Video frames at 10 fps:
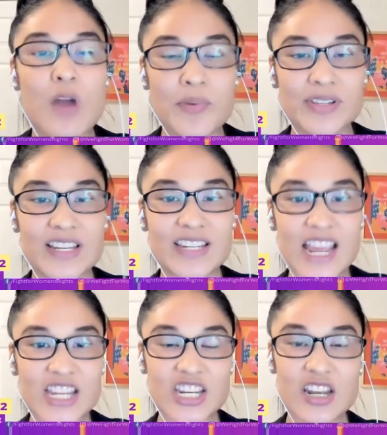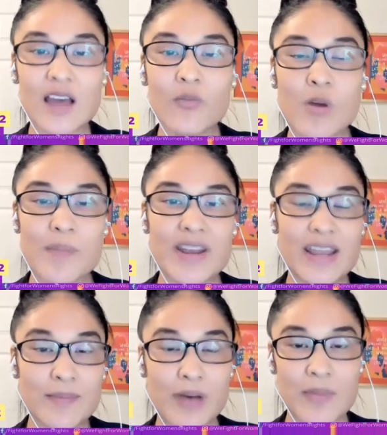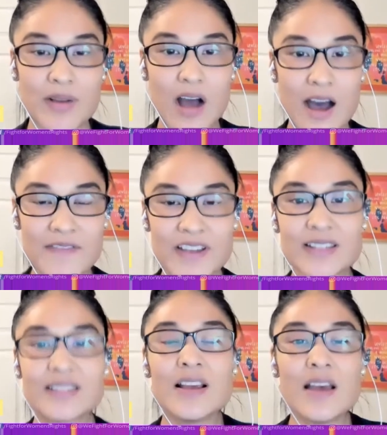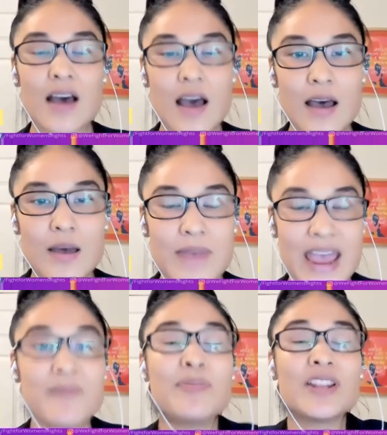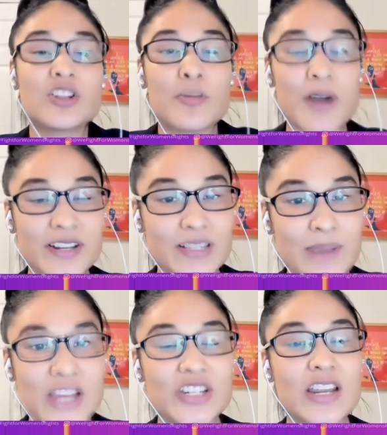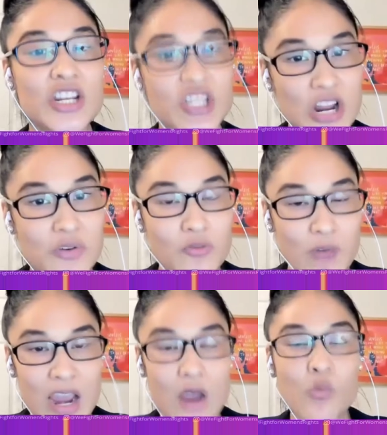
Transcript: the representation of women in public office um, and political participation in general, right?